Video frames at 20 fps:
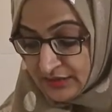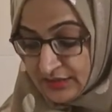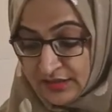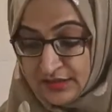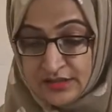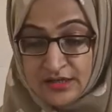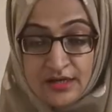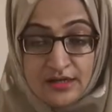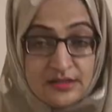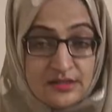
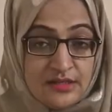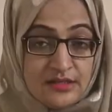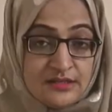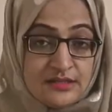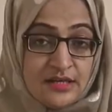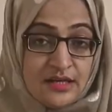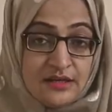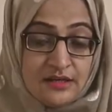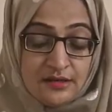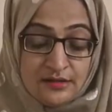There
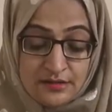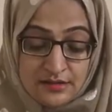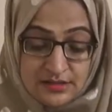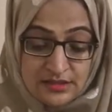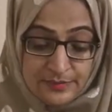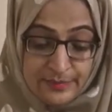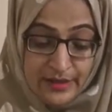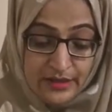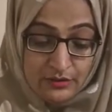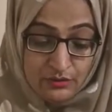is another
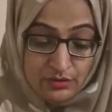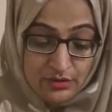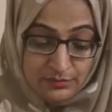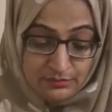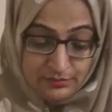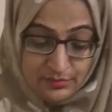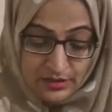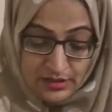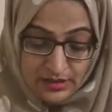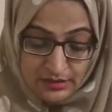
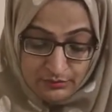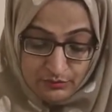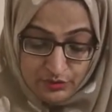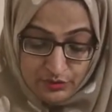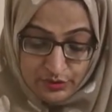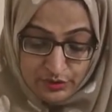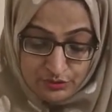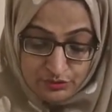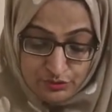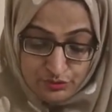speculum I am
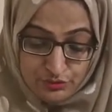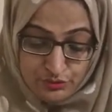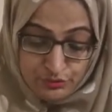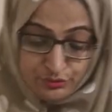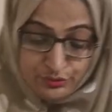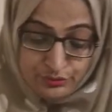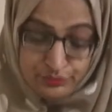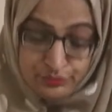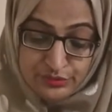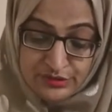going to show
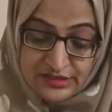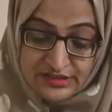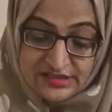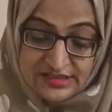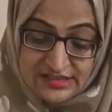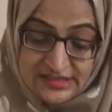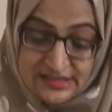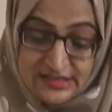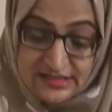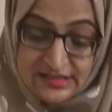you.
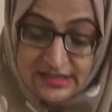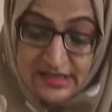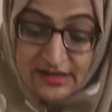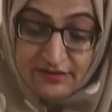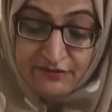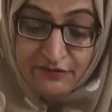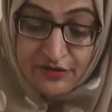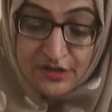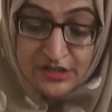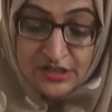This is the
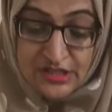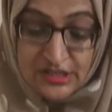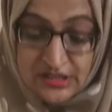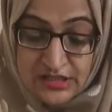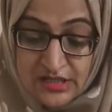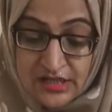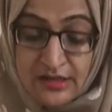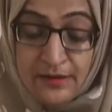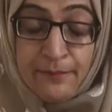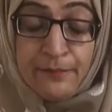
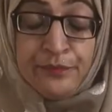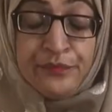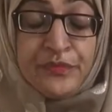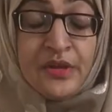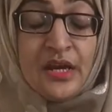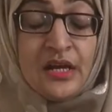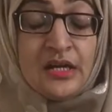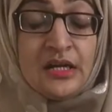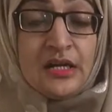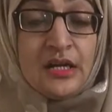self-retaining
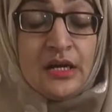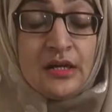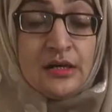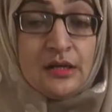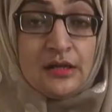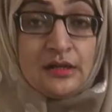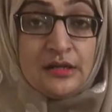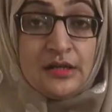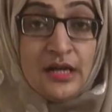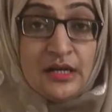
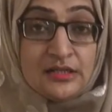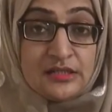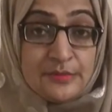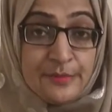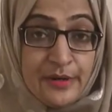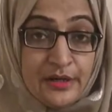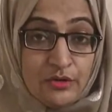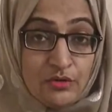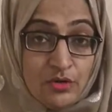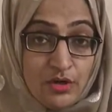duct
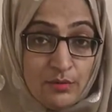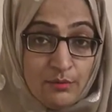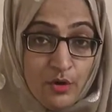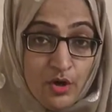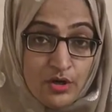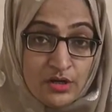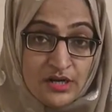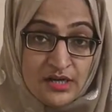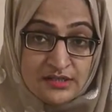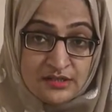
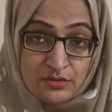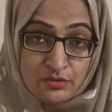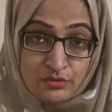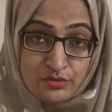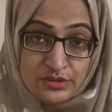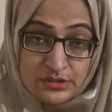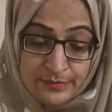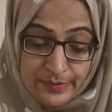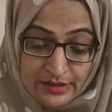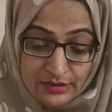speculum or
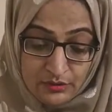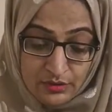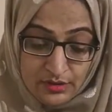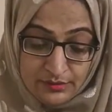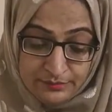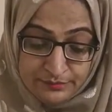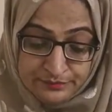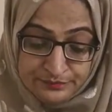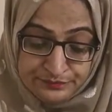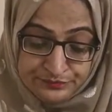cuspo
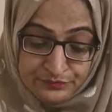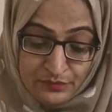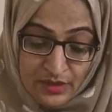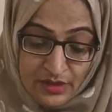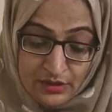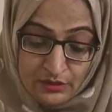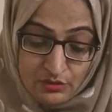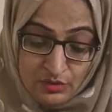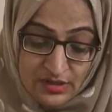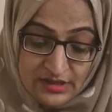speculum.
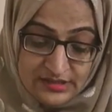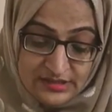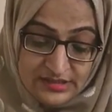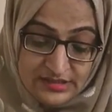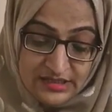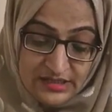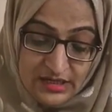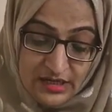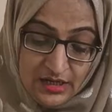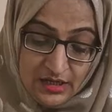You can
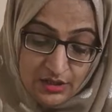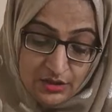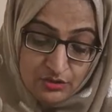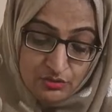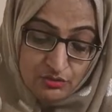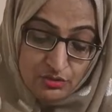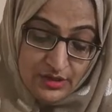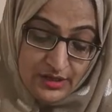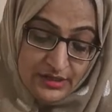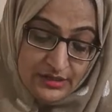see,
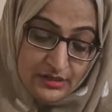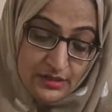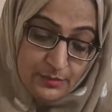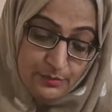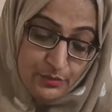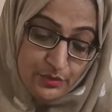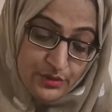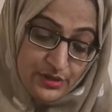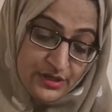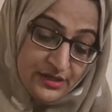you
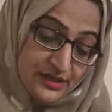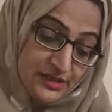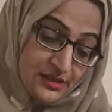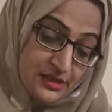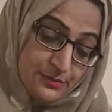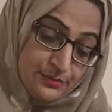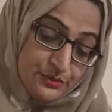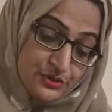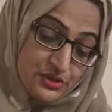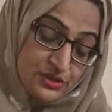can put it
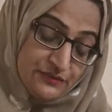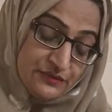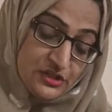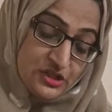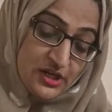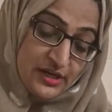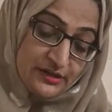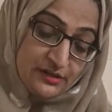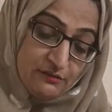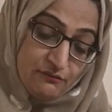in the posterior
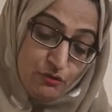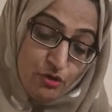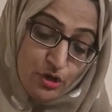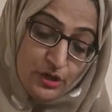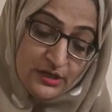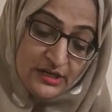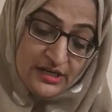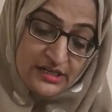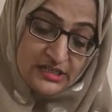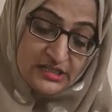vaginal
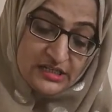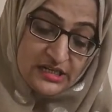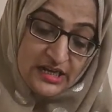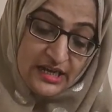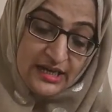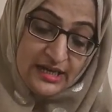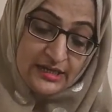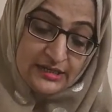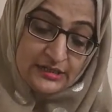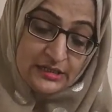wall. It
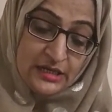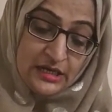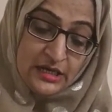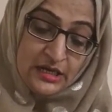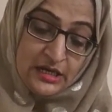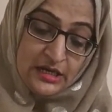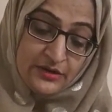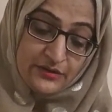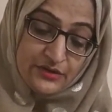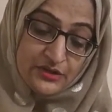can
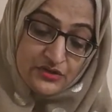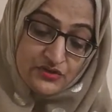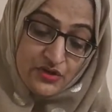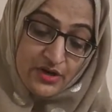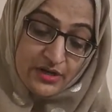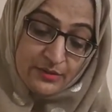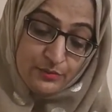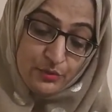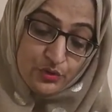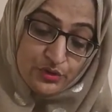
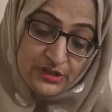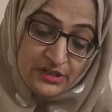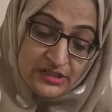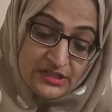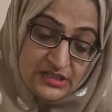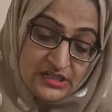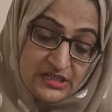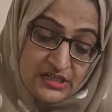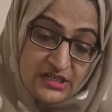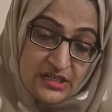retract both
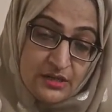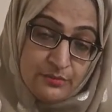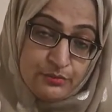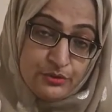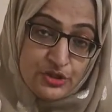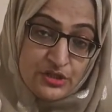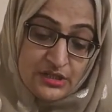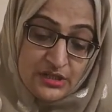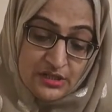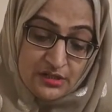anterior and
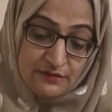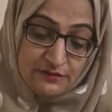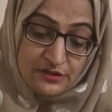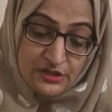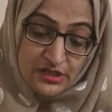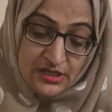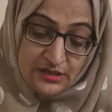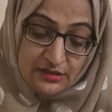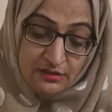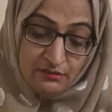posterior
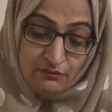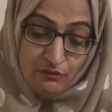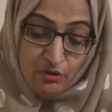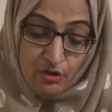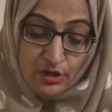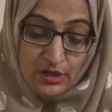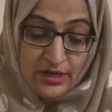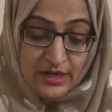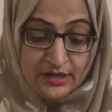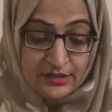vaginal
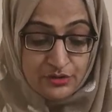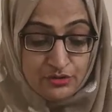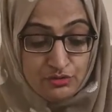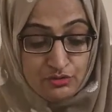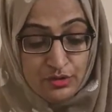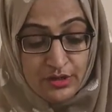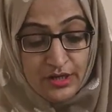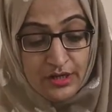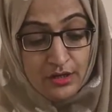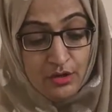wall, and
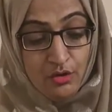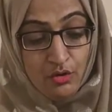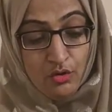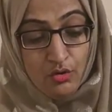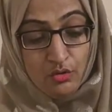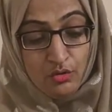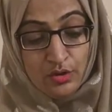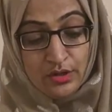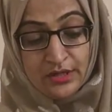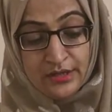you can
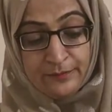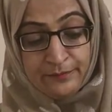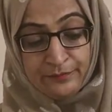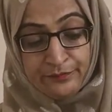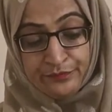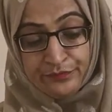hold it